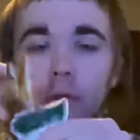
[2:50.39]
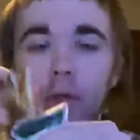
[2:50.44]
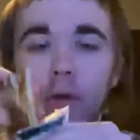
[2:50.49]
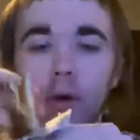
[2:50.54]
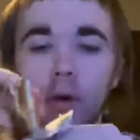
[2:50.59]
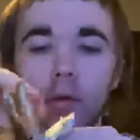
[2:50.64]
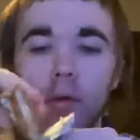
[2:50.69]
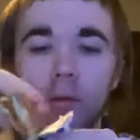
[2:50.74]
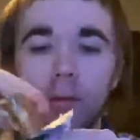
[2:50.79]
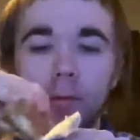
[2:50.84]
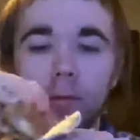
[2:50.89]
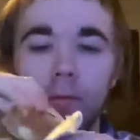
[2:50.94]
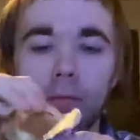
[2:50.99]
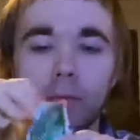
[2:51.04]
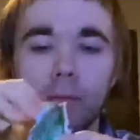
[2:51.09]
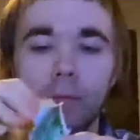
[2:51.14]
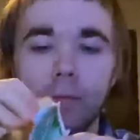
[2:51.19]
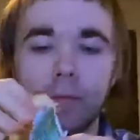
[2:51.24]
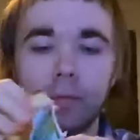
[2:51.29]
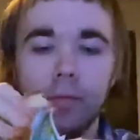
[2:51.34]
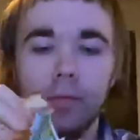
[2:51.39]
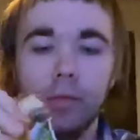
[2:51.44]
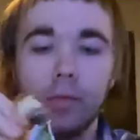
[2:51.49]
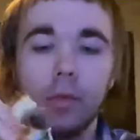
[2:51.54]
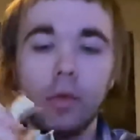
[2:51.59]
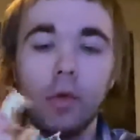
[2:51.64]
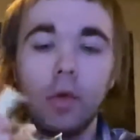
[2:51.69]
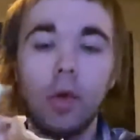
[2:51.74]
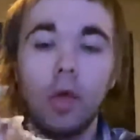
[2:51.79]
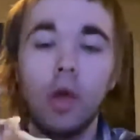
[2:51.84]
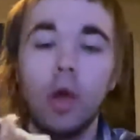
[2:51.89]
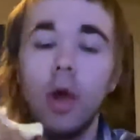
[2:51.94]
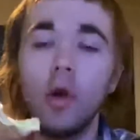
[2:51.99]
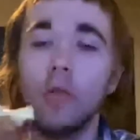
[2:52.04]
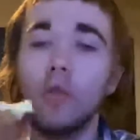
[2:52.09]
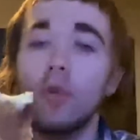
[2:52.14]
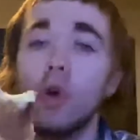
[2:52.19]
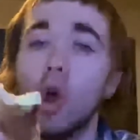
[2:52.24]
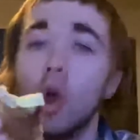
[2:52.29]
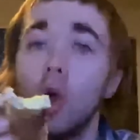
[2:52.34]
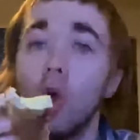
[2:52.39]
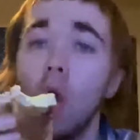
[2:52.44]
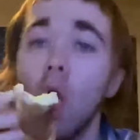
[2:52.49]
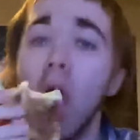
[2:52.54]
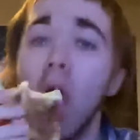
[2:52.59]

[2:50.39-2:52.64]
sauce. I'll oh, out.